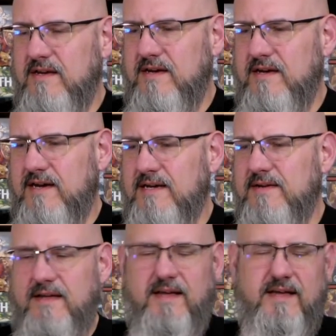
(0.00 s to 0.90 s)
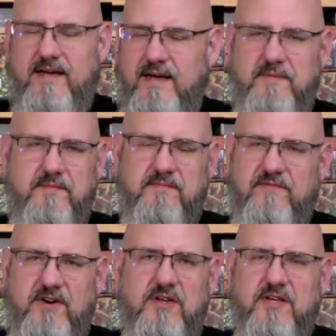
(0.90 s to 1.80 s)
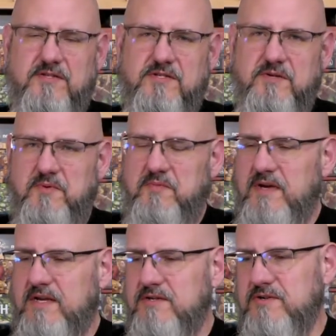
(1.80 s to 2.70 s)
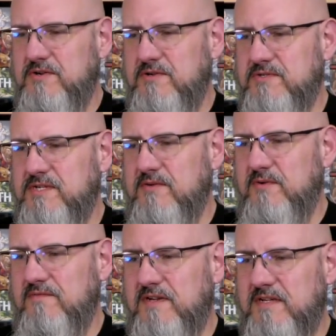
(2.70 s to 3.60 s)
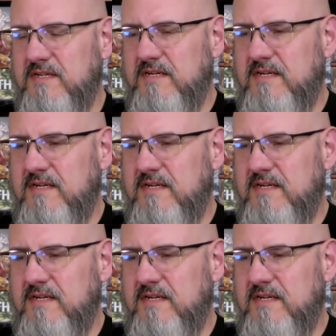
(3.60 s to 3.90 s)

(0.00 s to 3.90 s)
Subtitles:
I'm very consumed with making sure you stay riveted.